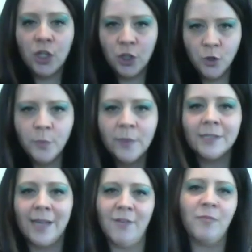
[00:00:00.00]

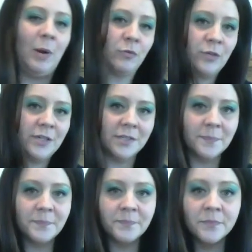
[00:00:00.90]
Humans have boundaries.
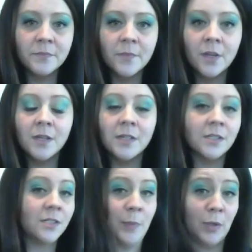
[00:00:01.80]

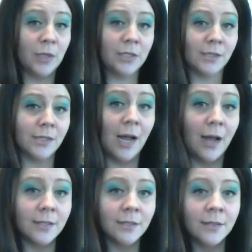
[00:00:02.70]
Spirit does
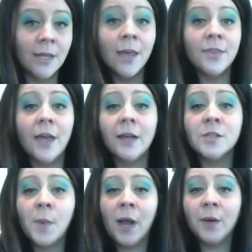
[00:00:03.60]
not. That
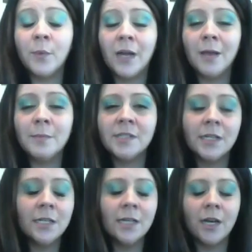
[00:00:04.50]
is why when I'm
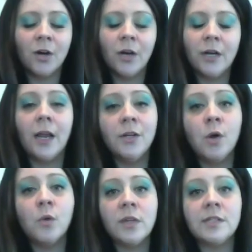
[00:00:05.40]
sitting here and I
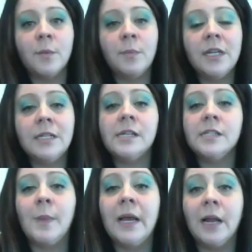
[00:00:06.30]
know that somebody
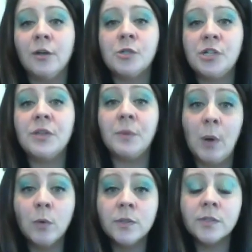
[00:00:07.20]
needs my energy the
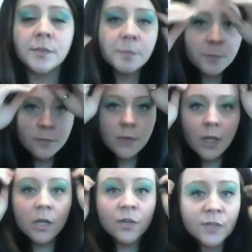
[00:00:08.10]
most,
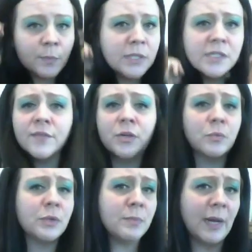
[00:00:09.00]
if somebody's having a
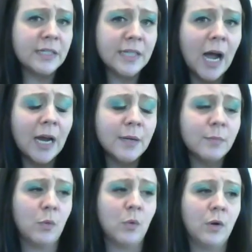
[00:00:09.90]
really bad
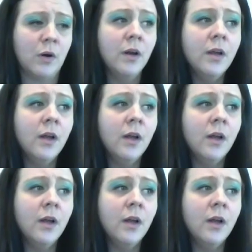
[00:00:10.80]
time or